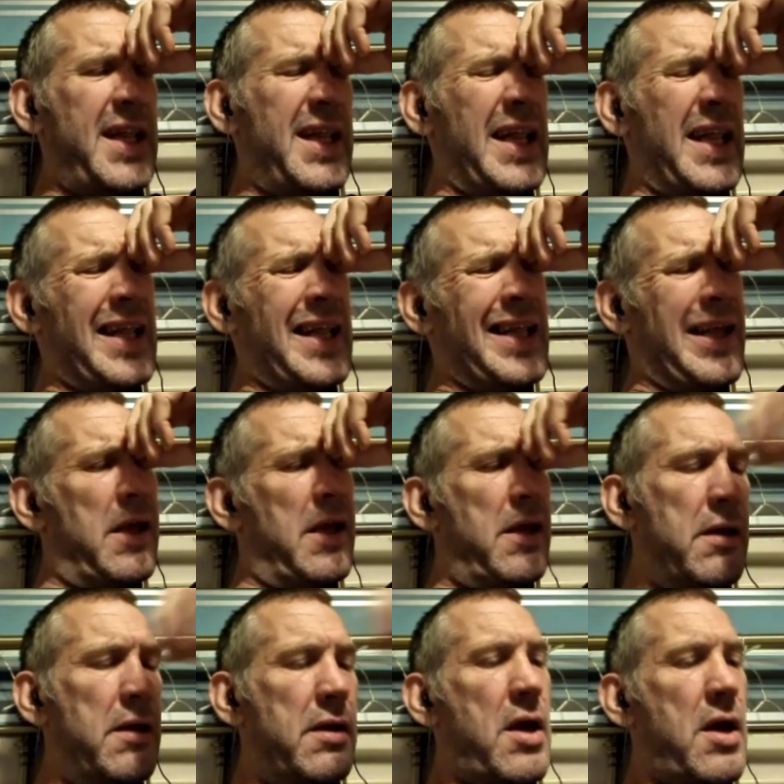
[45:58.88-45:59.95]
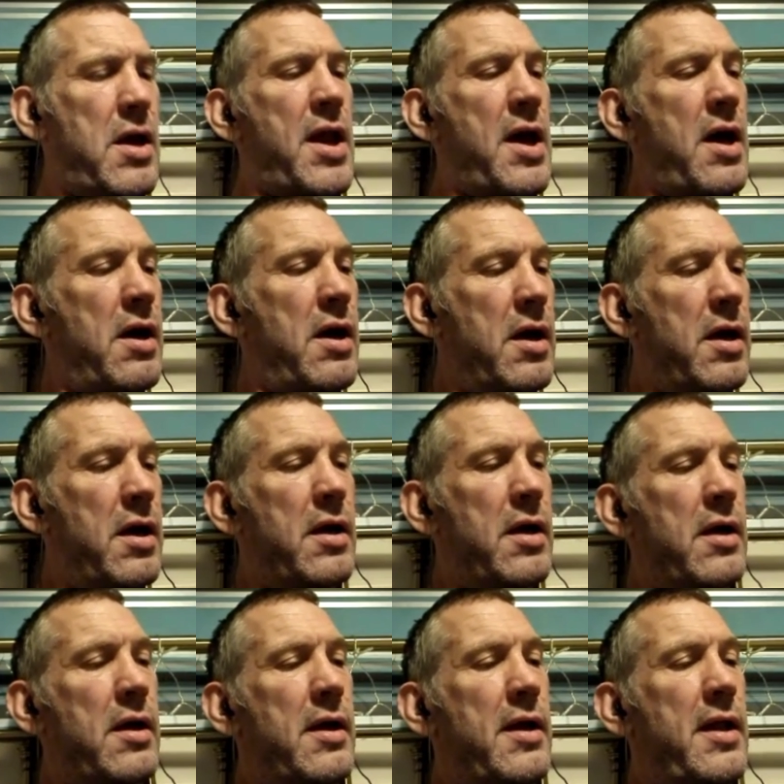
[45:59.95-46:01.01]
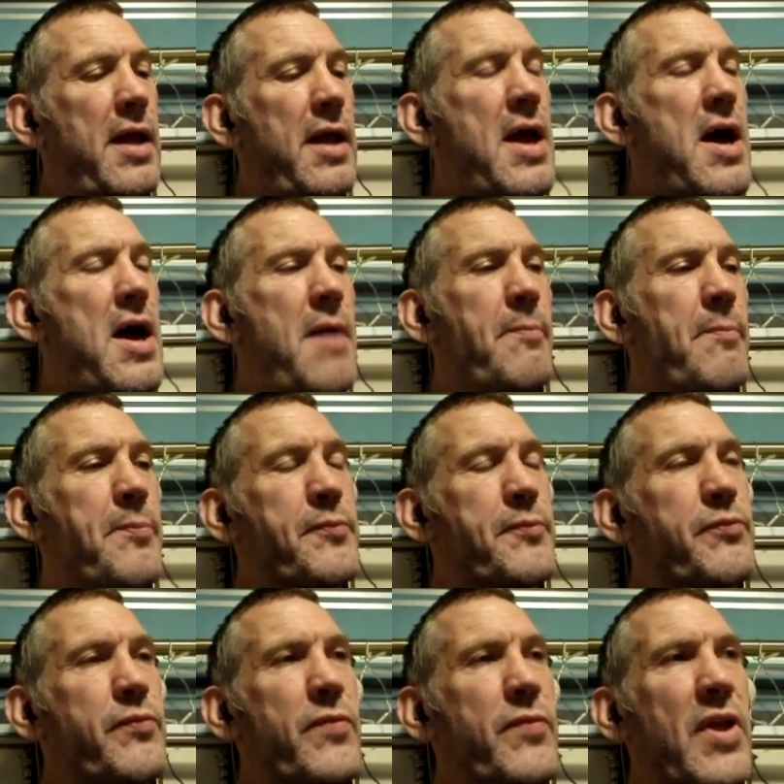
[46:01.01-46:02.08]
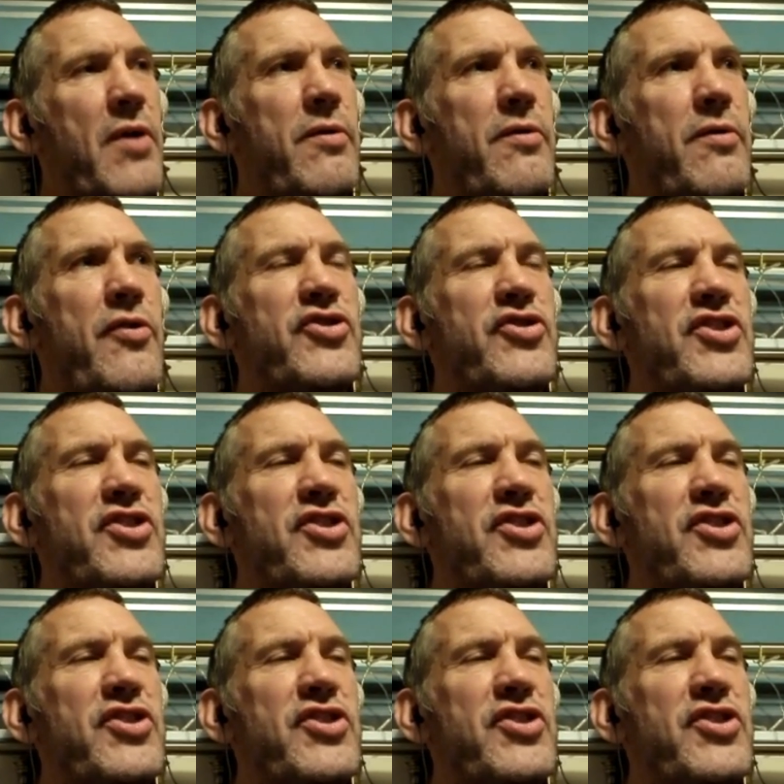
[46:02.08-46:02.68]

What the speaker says: Nah, kind of. It was at